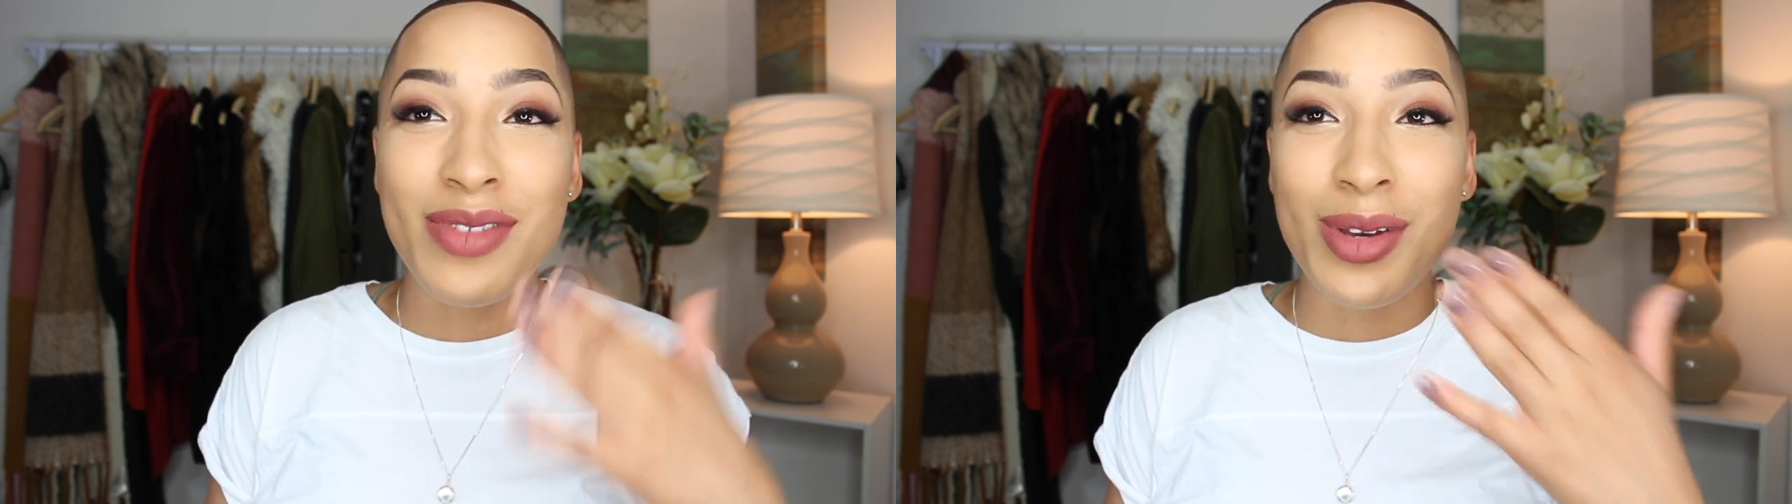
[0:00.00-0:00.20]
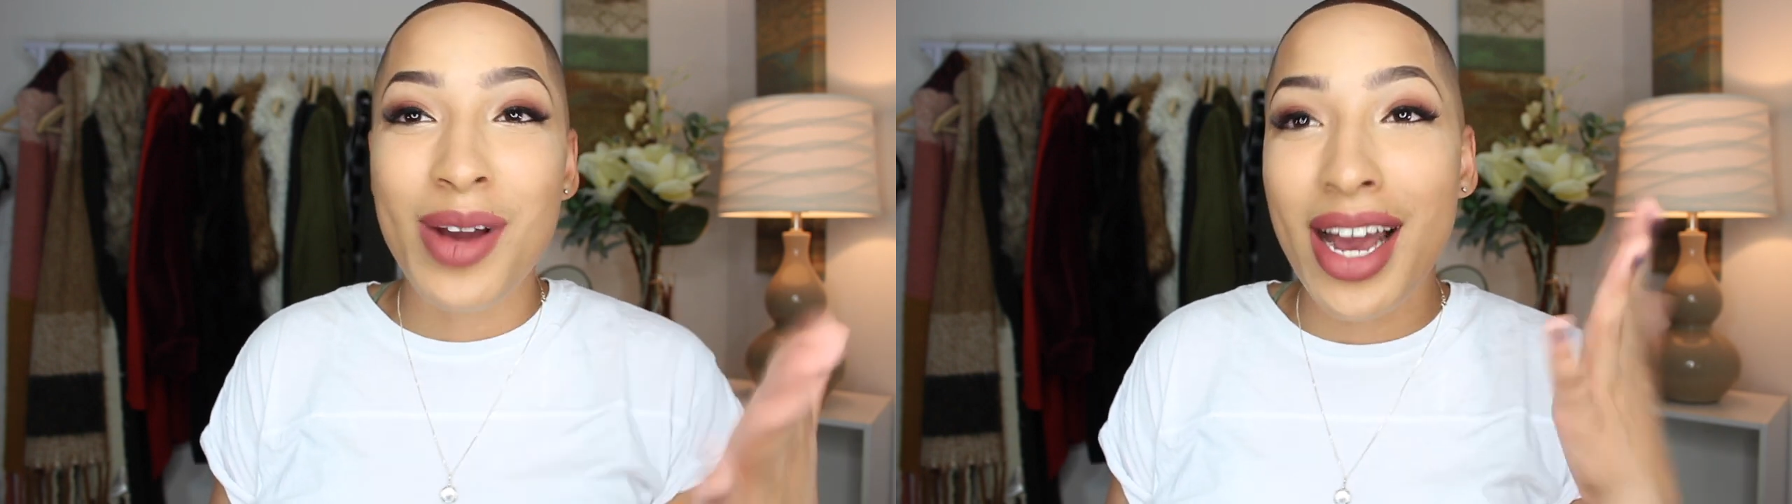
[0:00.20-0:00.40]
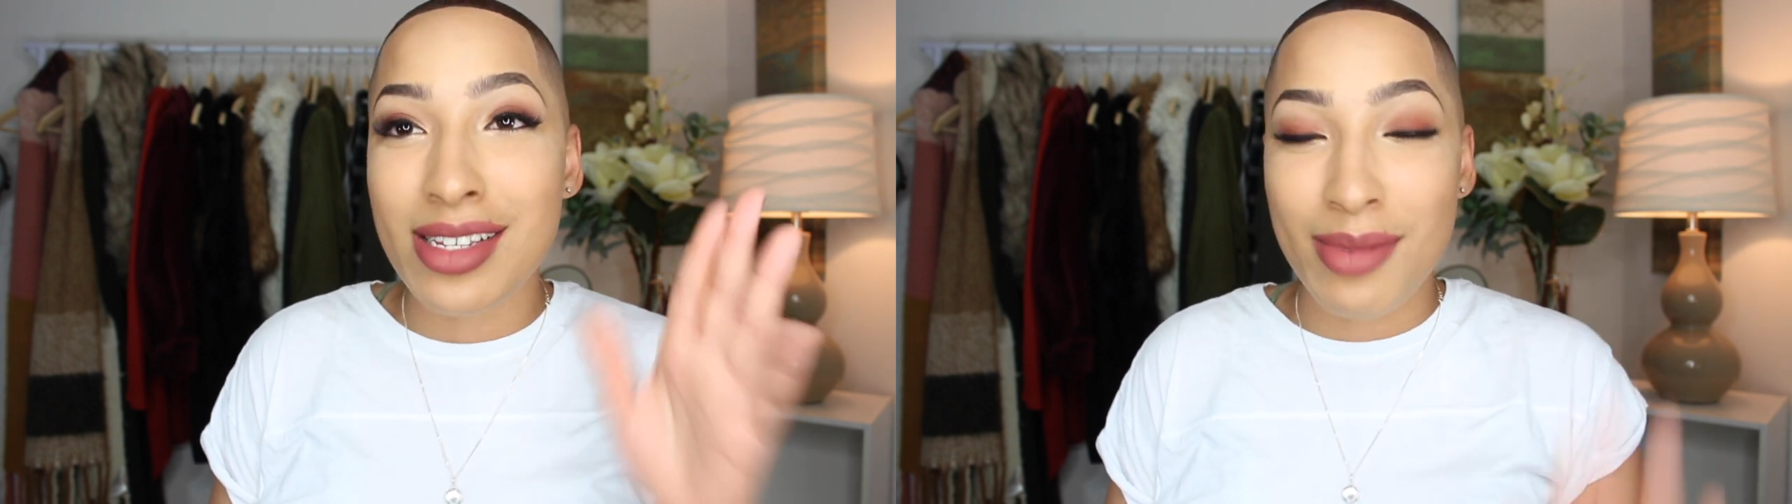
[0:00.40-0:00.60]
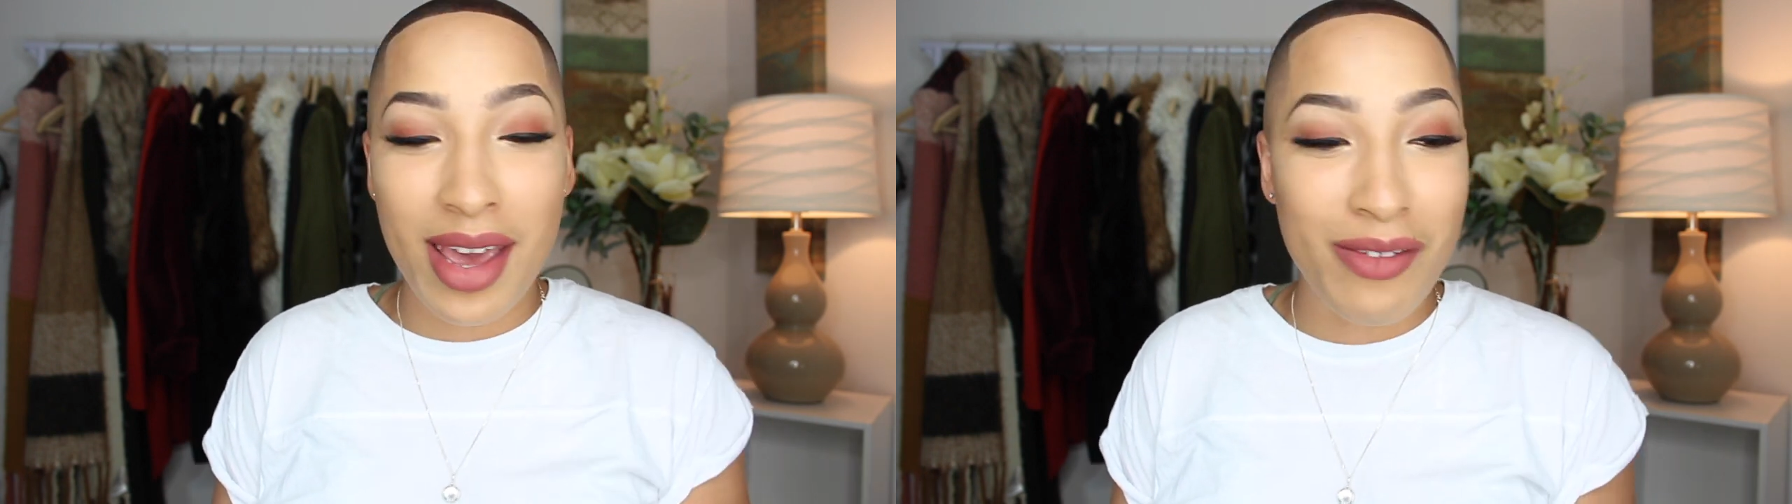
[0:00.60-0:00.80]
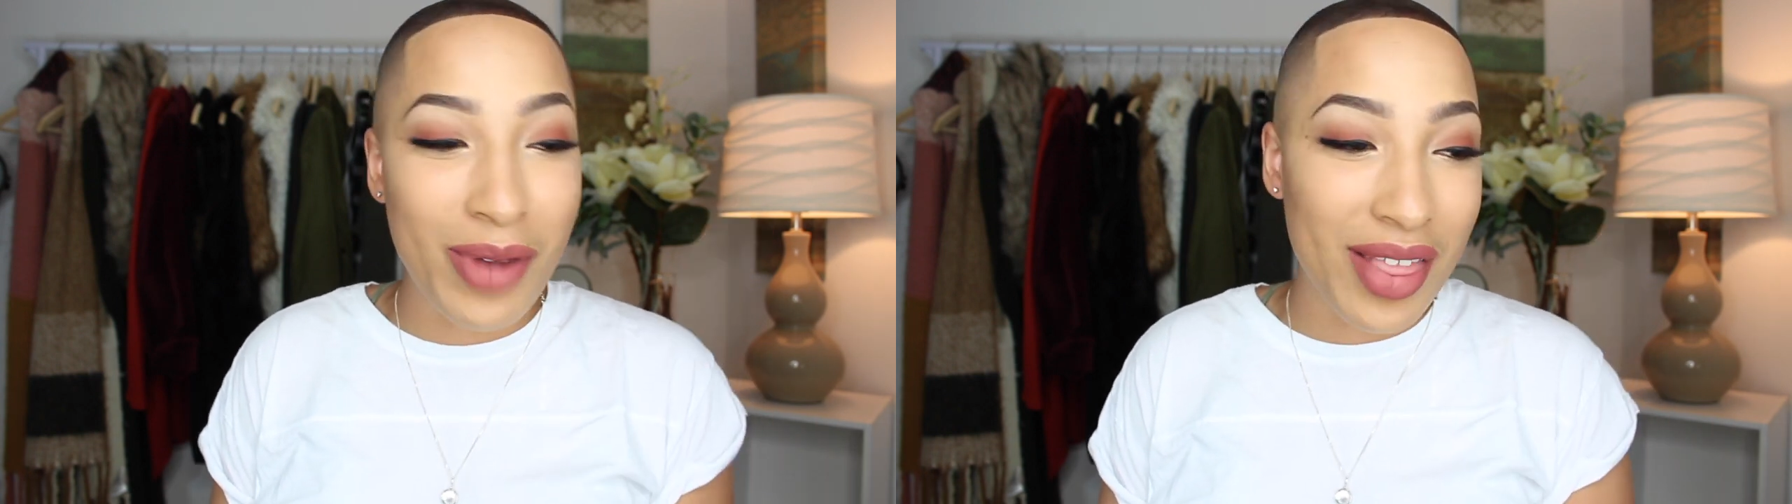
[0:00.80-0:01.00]
you guys
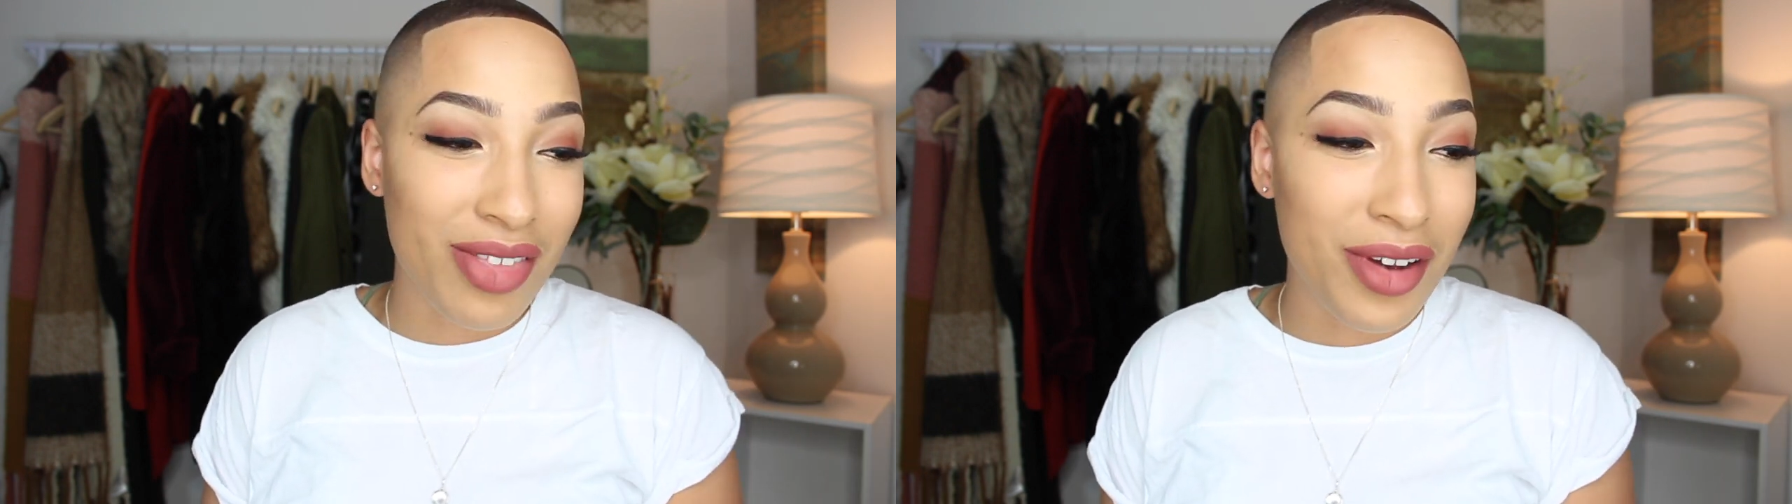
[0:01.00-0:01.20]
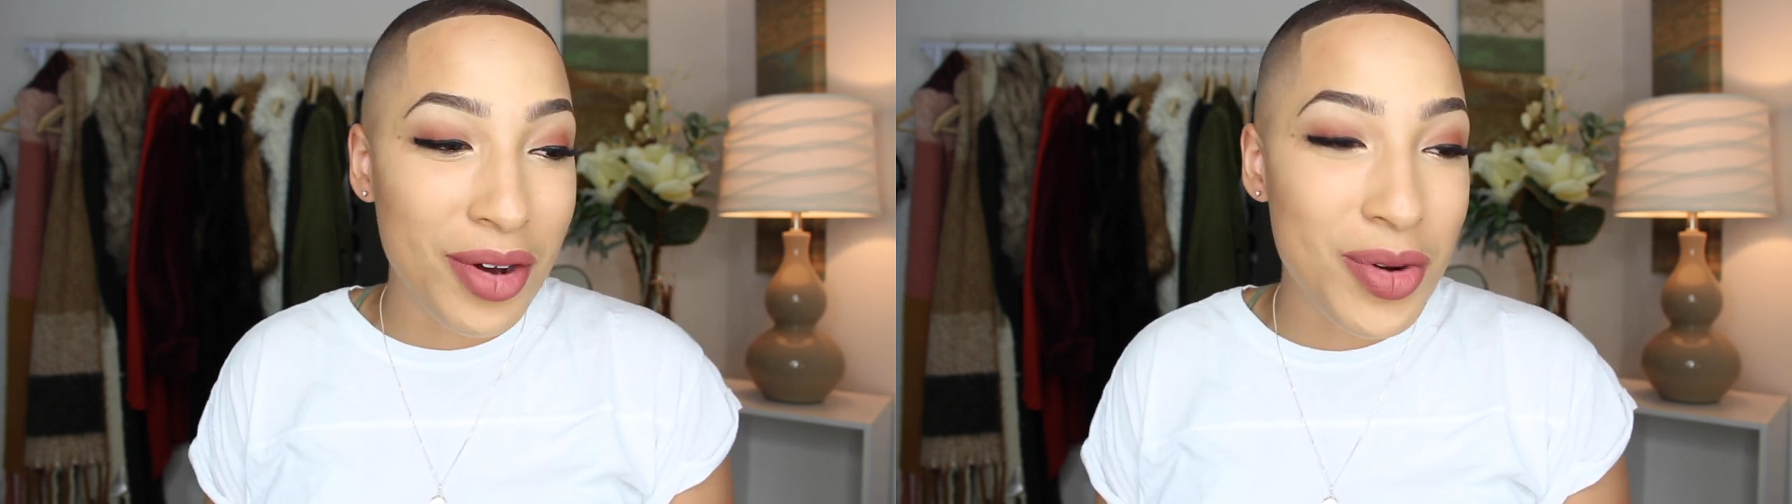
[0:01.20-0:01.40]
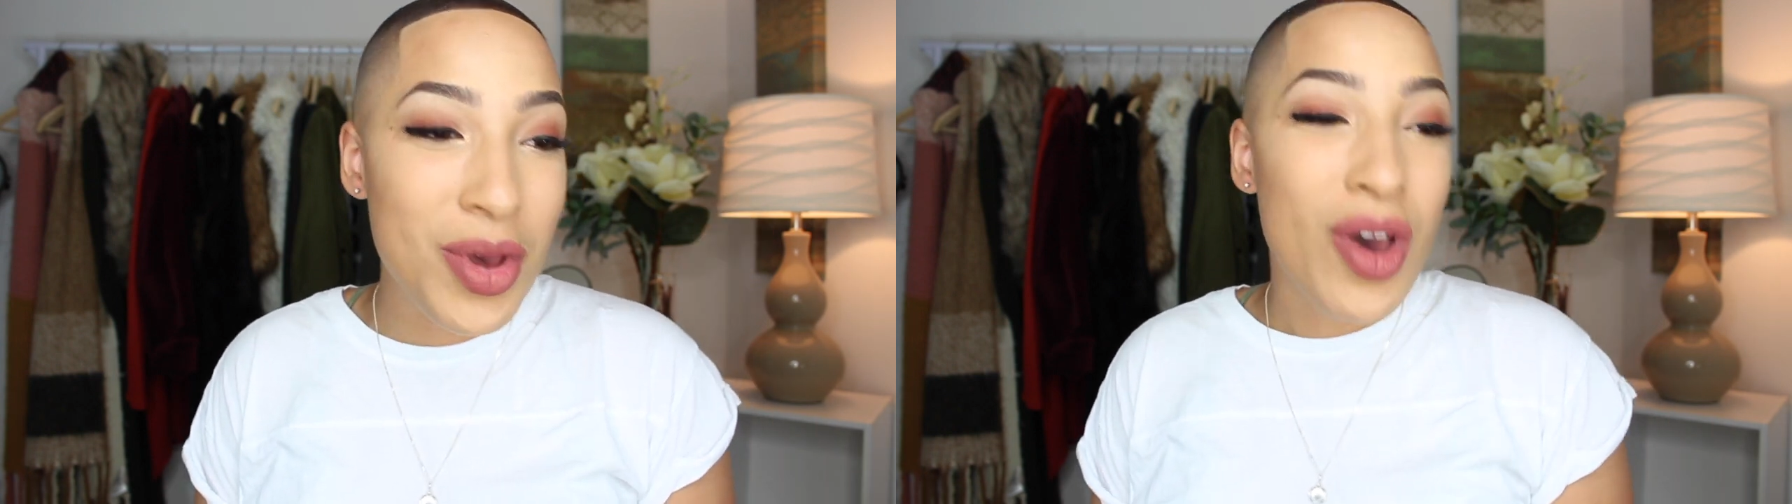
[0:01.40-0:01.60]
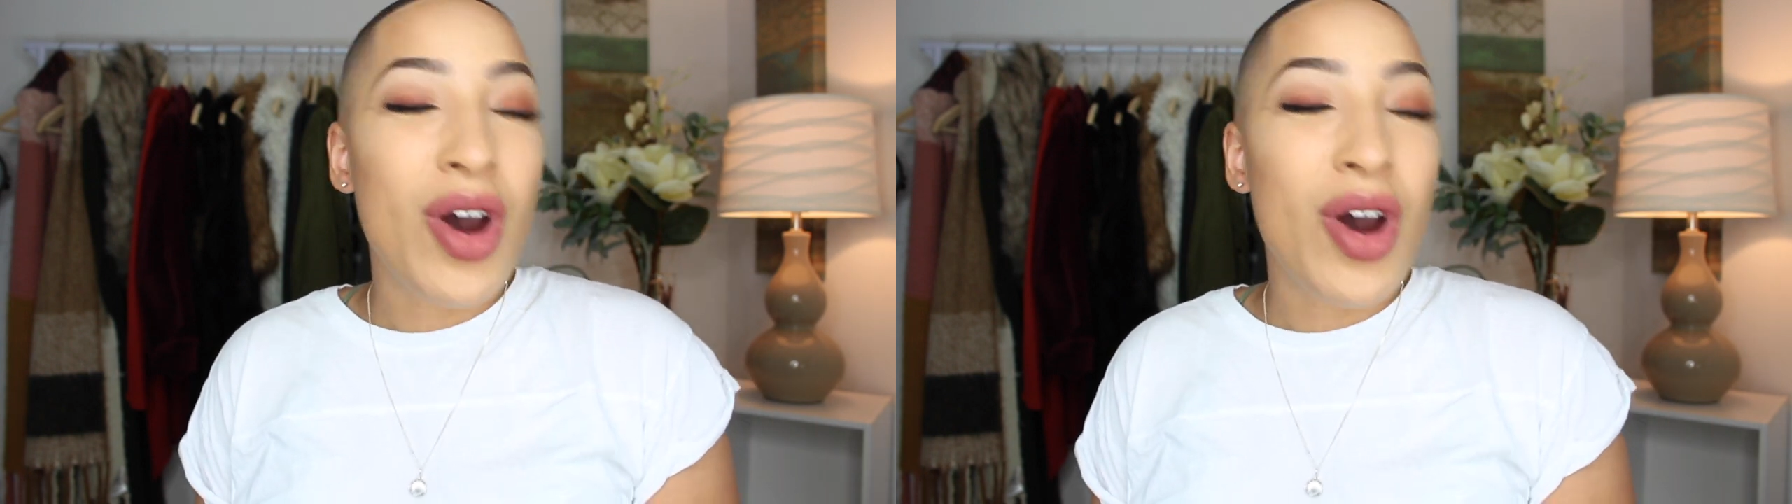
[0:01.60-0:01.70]
may have went through